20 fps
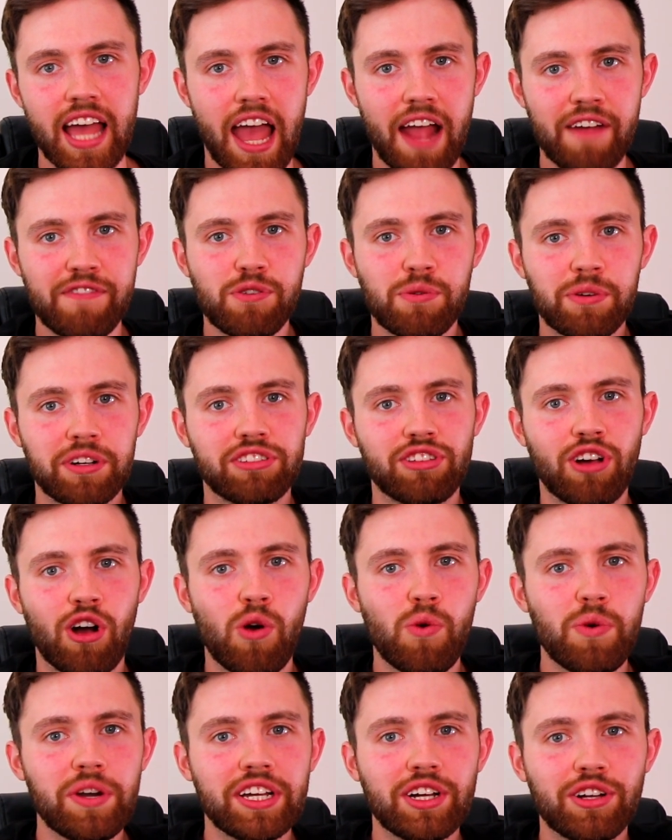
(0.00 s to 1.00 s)
Everyone is
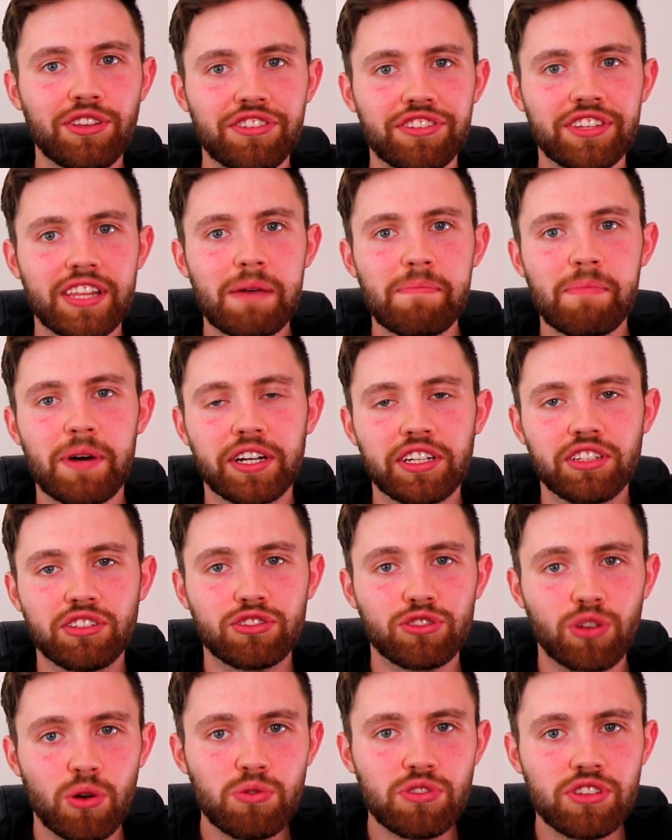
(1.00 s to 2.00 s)
holding on to their money
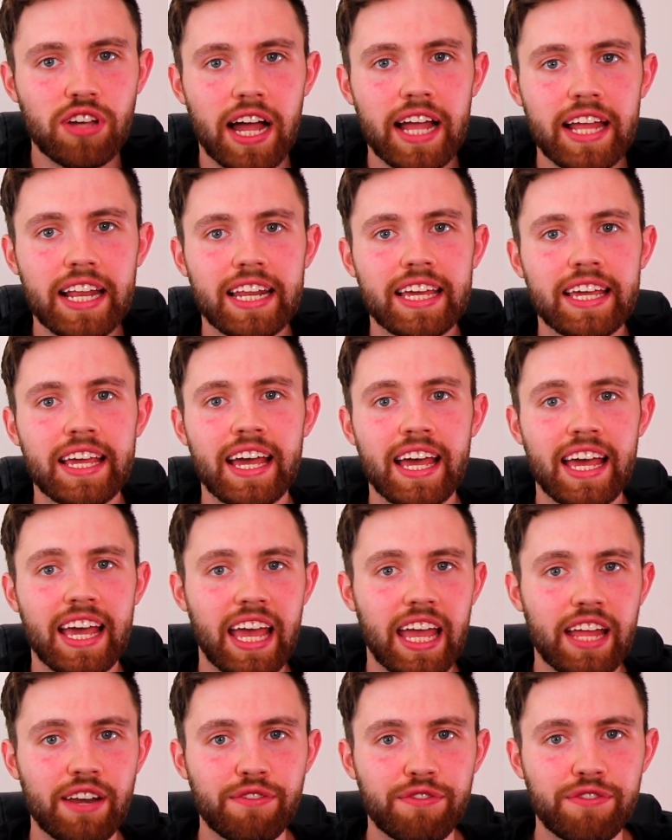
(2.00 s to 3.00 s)
so tightly
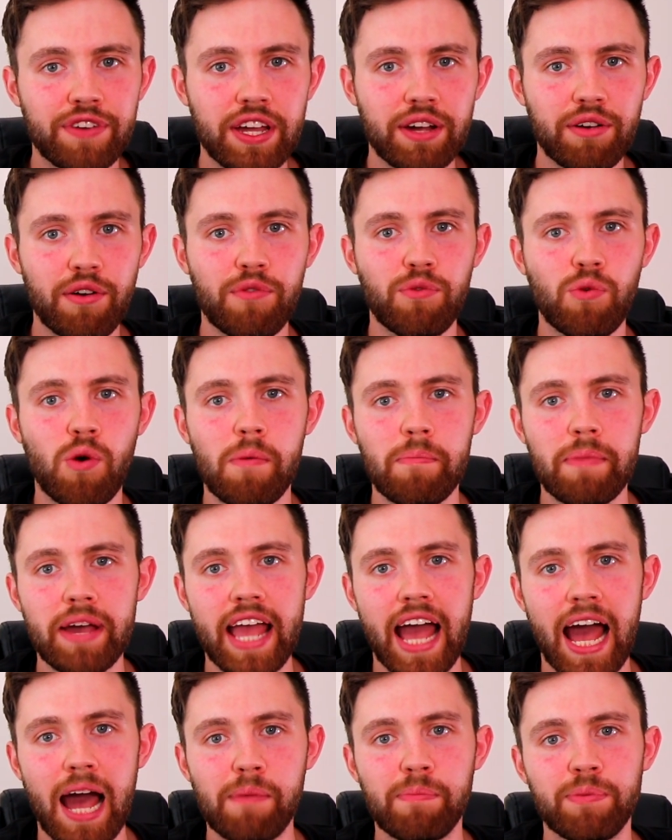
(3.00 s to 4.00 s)
in fear of what may
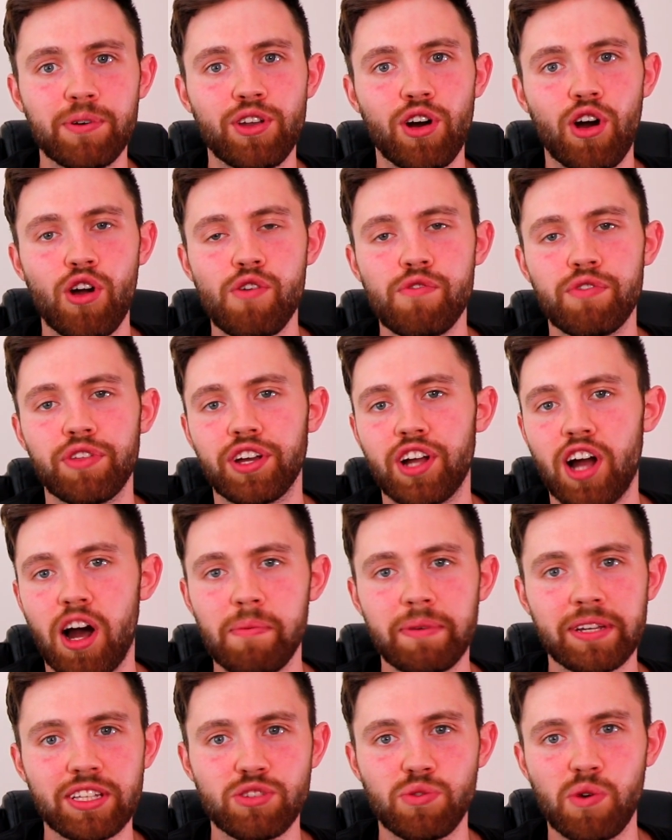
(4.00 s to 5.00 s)
happen over the
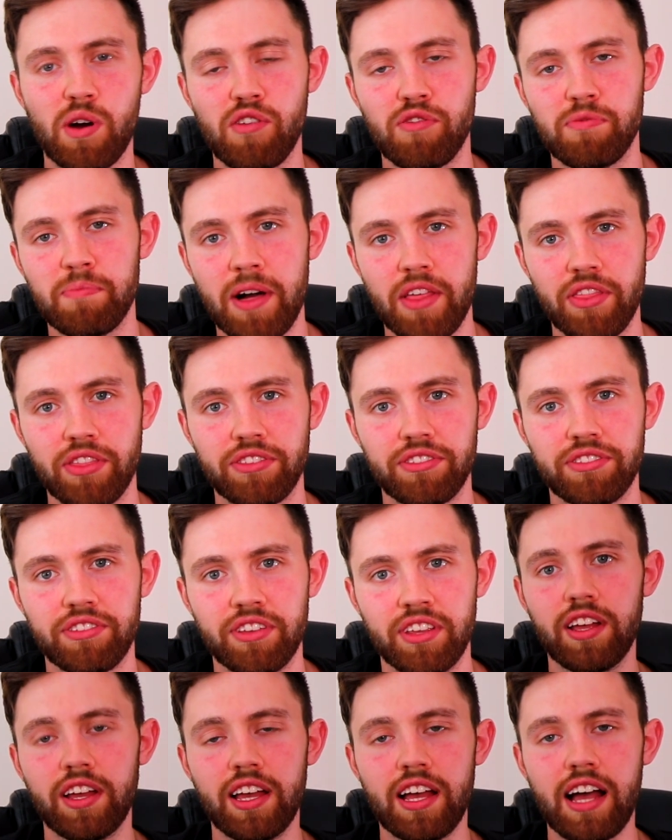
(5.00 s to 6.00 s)
coming 12 months.
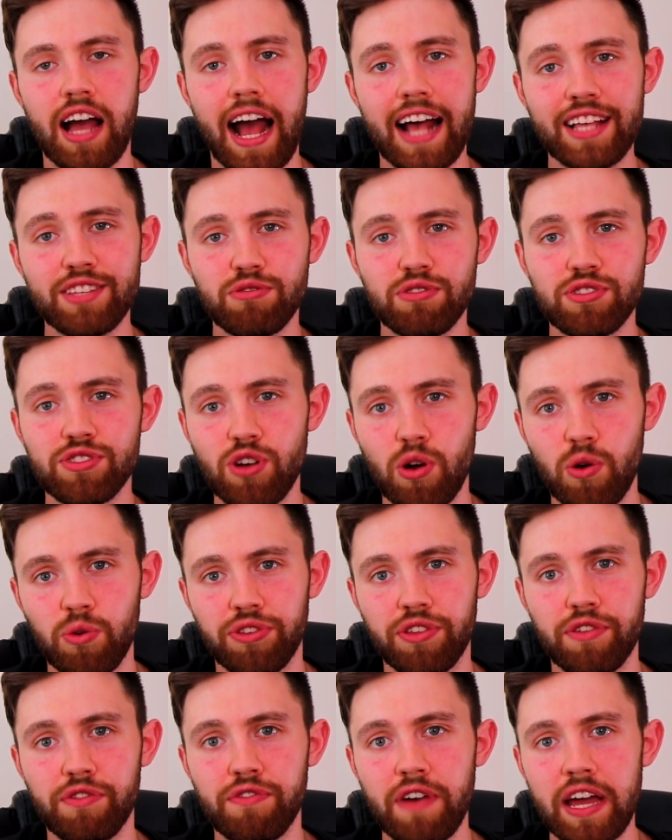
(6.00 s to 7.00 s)
As a
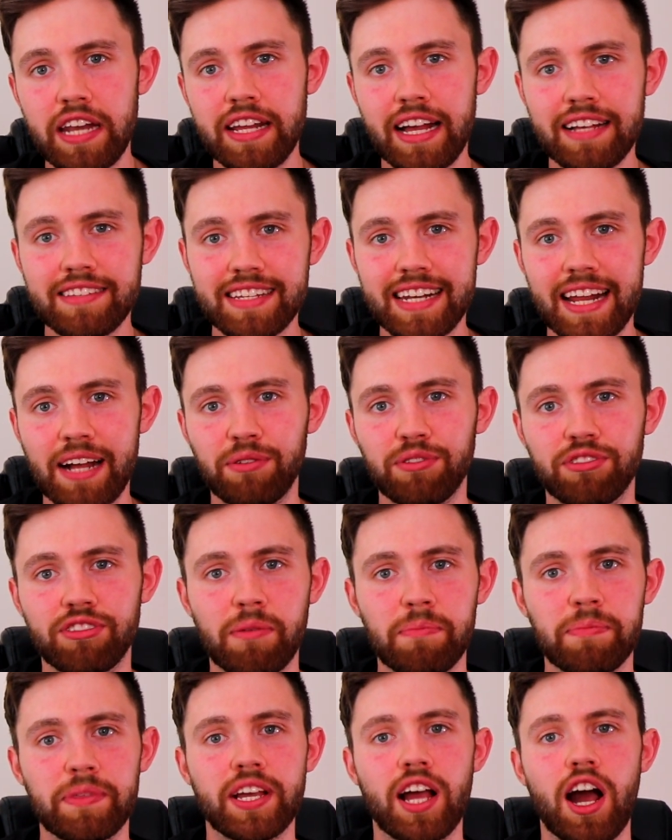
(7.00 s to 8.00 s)
result, the Fed has announced
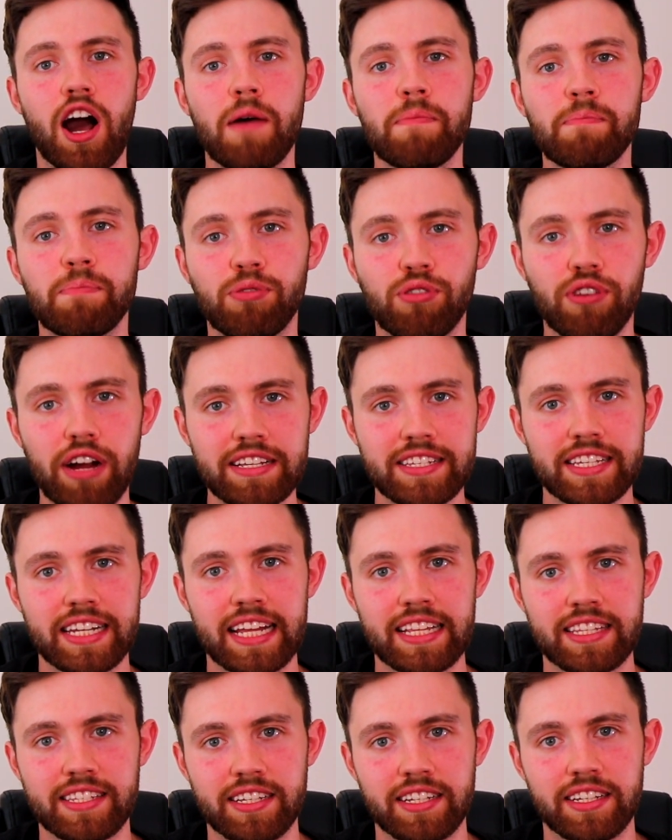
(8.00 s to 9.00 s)
something
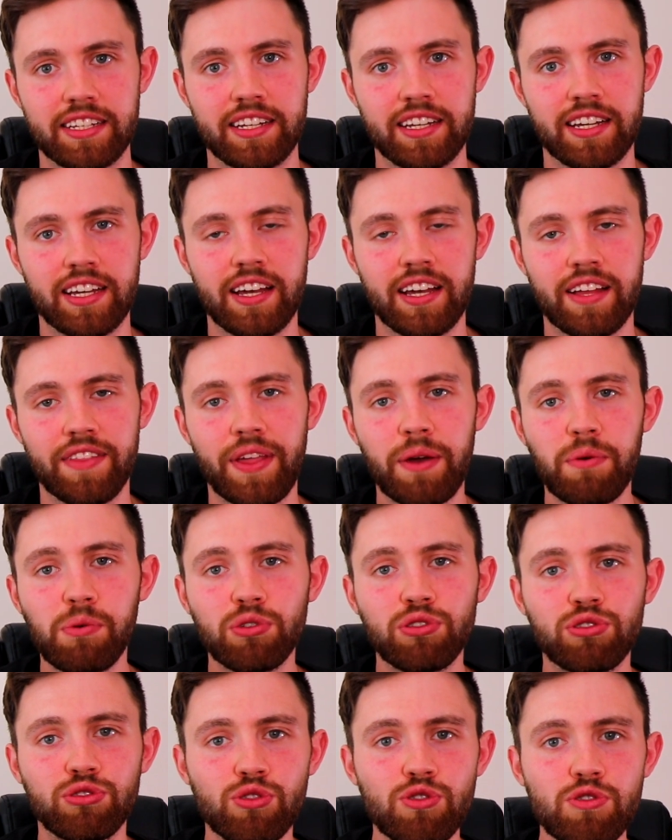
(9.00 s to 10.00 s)
unprecedented. They
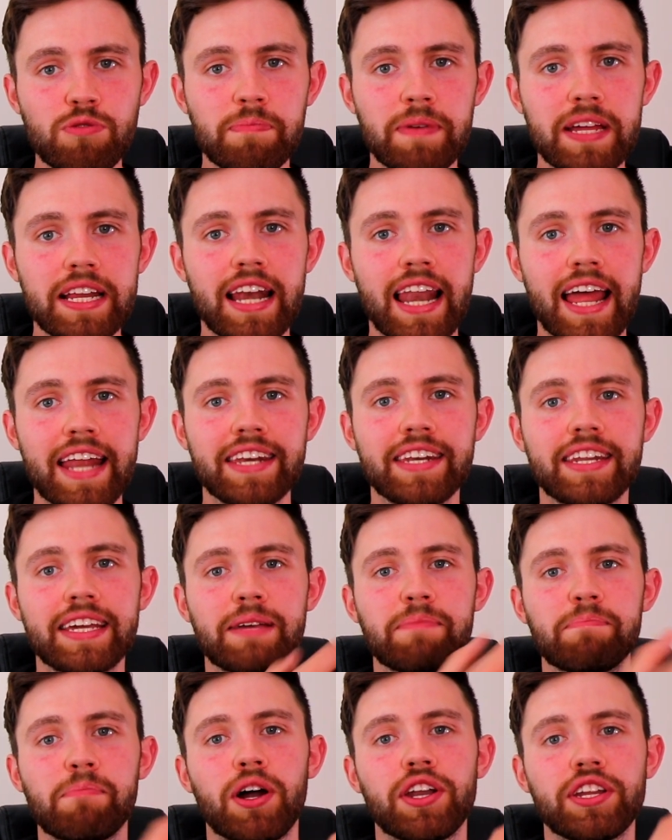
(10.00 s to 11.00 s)
will soon be
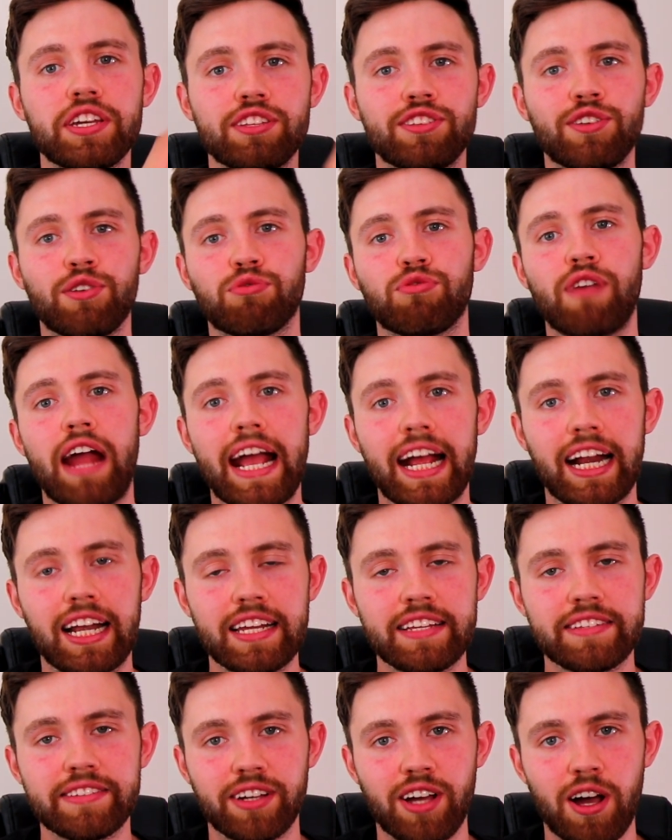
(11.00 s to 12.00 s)
lending money
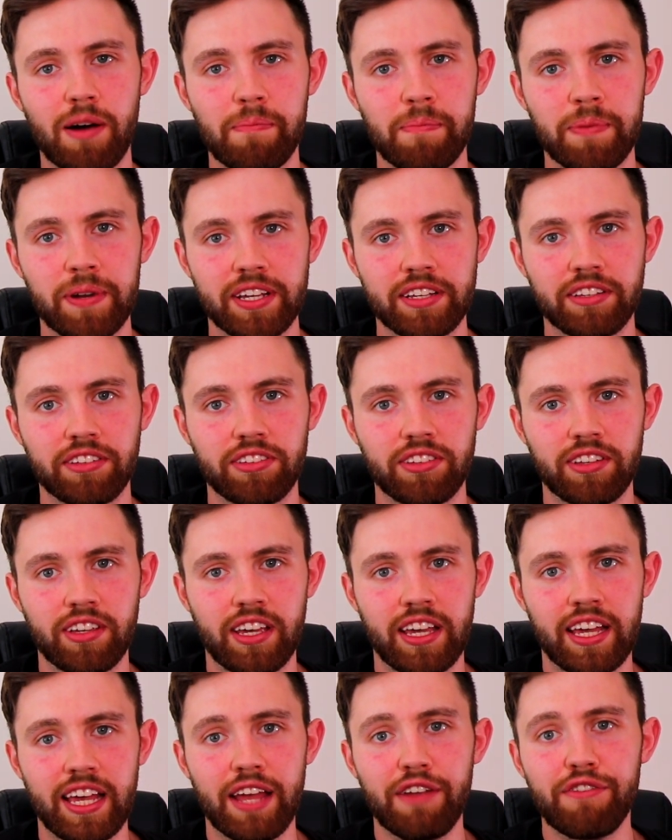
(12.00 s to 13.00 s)
directly to companies.
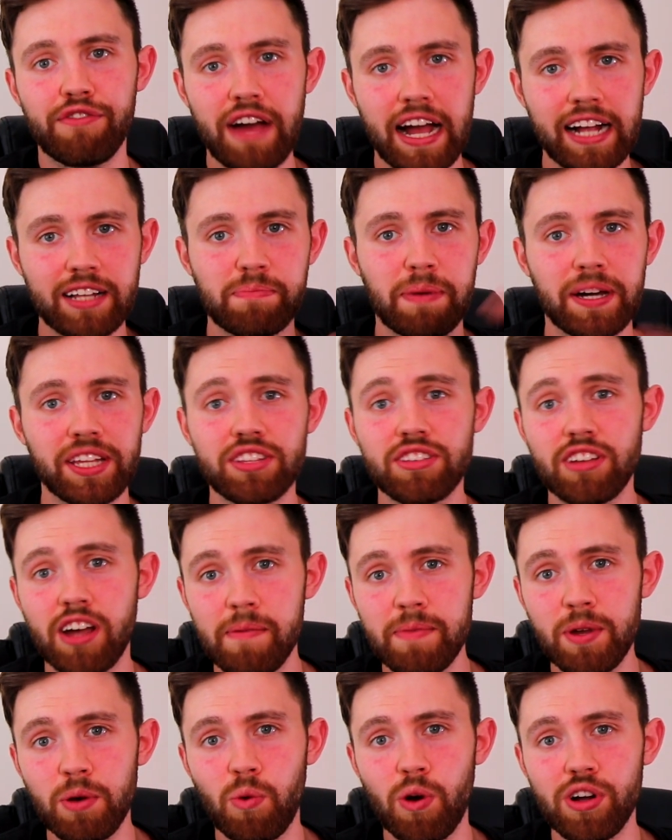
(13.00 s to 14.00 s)
In fact, by the
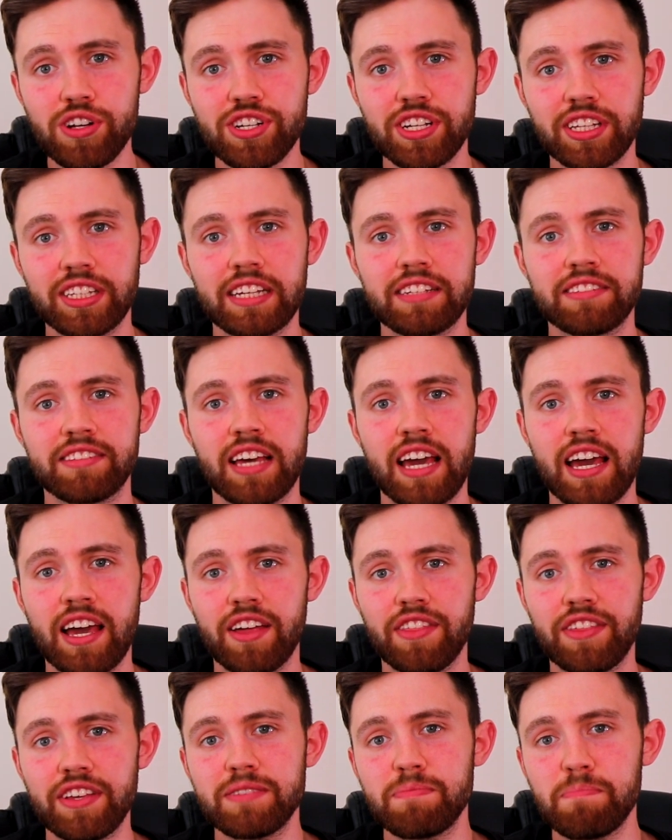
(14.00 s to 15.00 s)
time you're watching this,
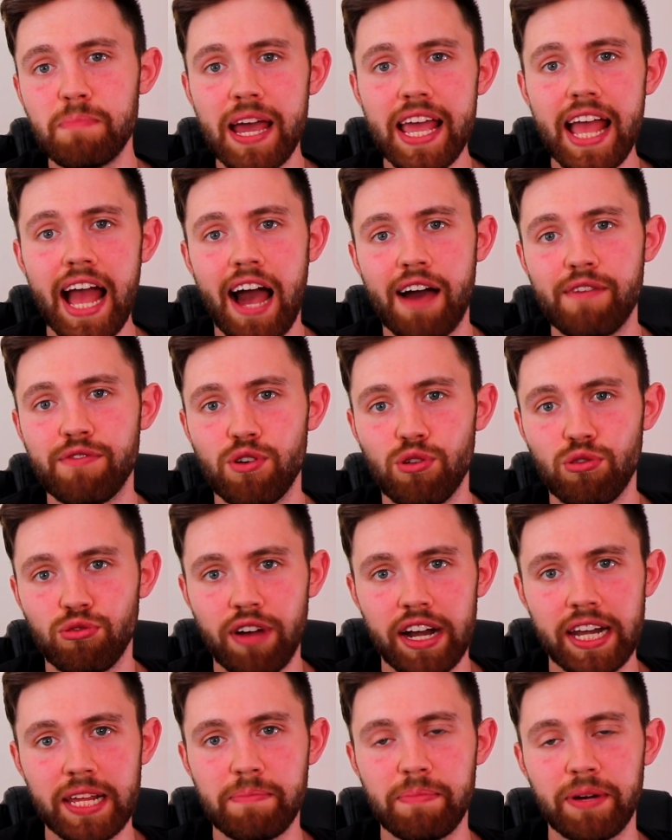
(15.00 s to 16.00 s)
this may have
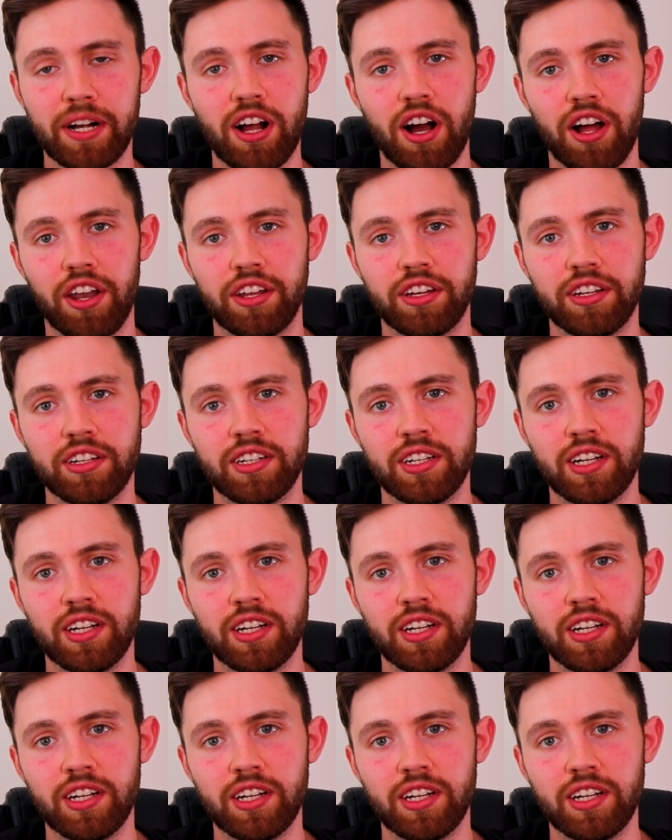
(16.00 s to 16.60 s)
already begun.